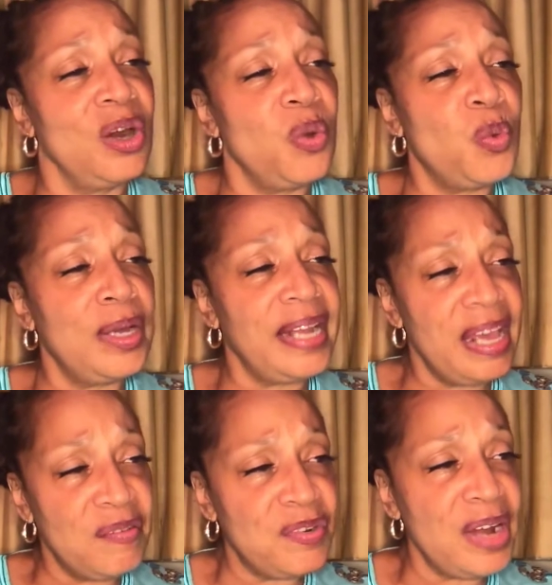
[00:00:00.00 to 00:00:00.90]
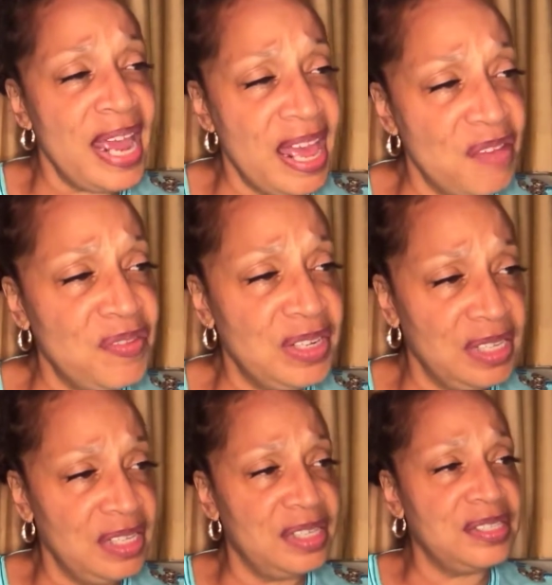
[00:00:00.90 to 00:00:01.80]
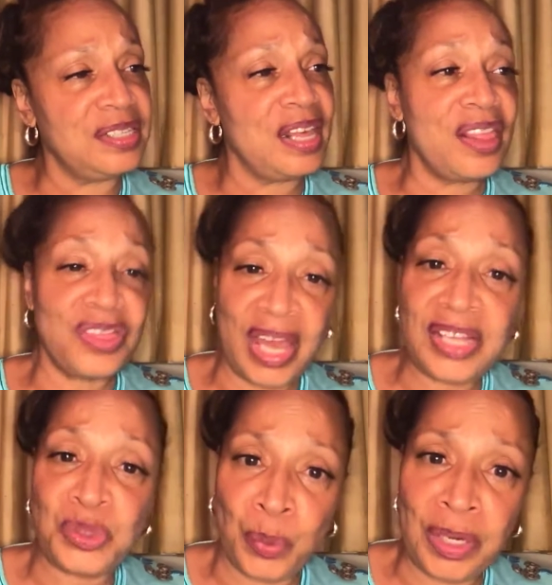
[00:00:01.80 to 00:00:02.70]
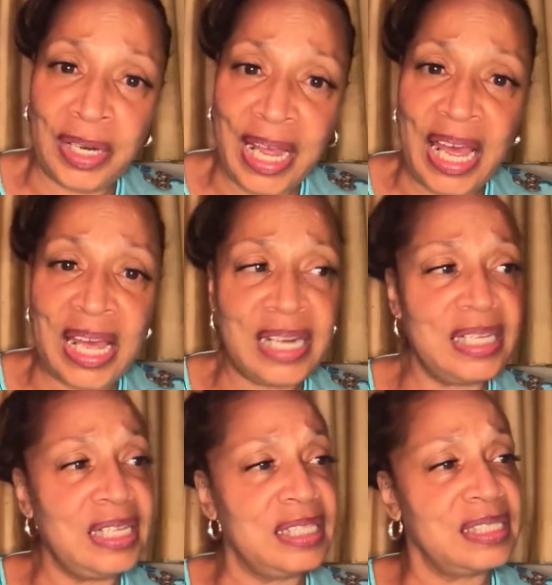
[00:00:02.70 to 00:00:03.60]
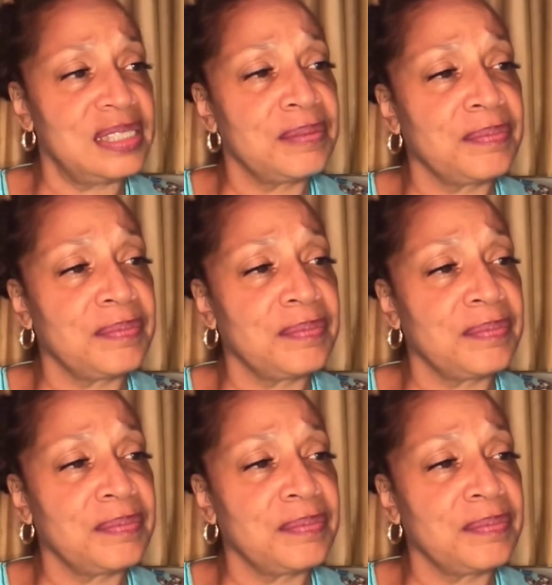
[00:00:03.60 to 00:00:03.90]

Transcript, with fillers: Whatever heaven is, that's where God is.